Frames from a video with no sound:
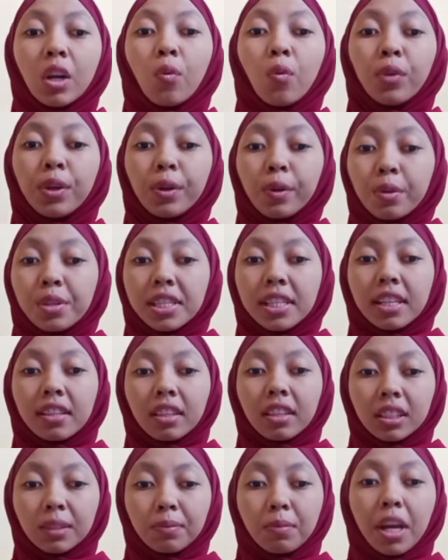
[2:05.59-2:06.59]
We use the
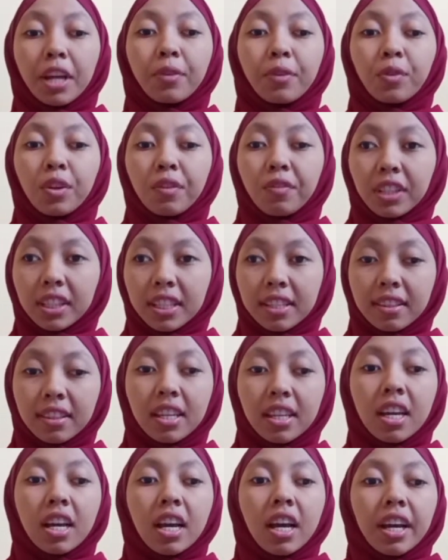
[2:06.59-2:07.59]
term equivalent
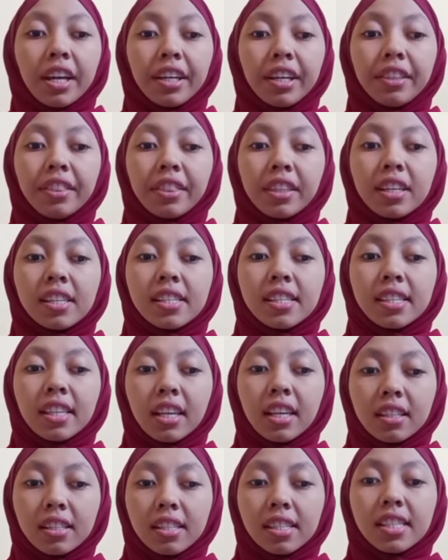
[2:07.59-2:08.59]
in the
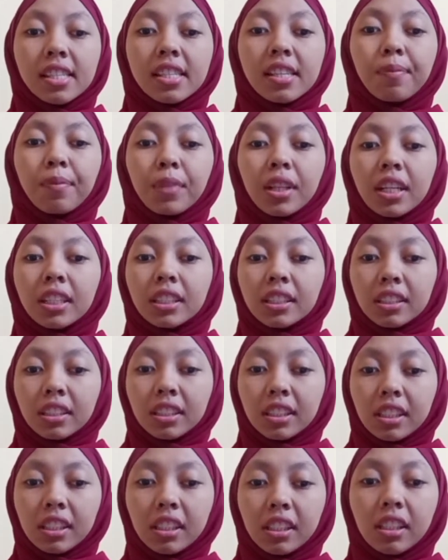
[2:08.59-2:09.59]
sense
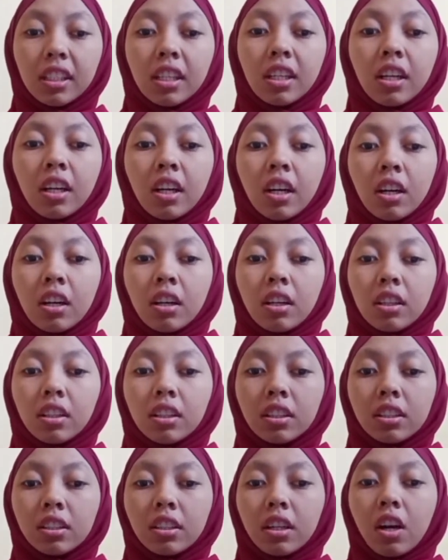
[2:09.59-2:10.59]
similarity
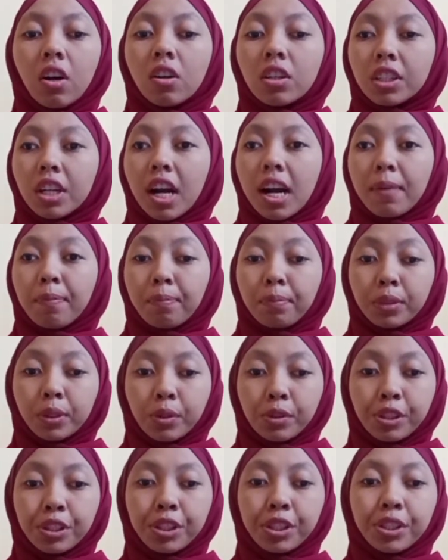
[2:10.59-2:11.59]
or
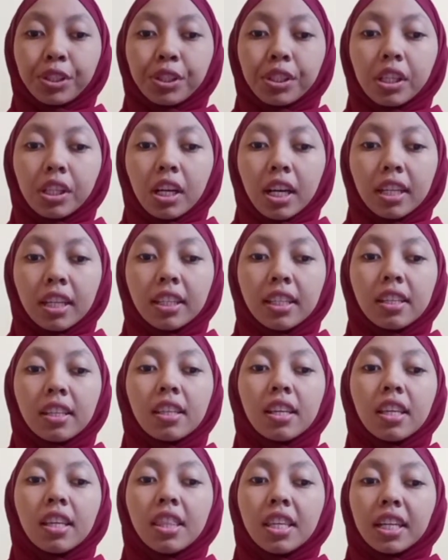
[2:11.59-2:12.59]
approach, and it
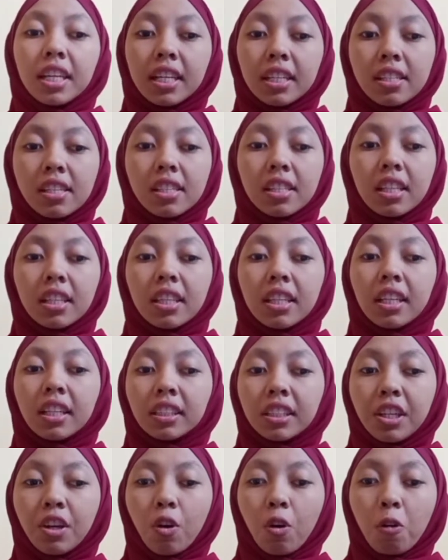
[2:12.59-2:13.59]
indicates the
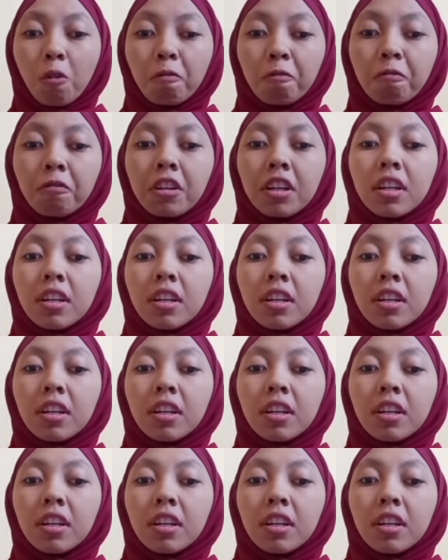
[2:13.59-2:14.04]
degree of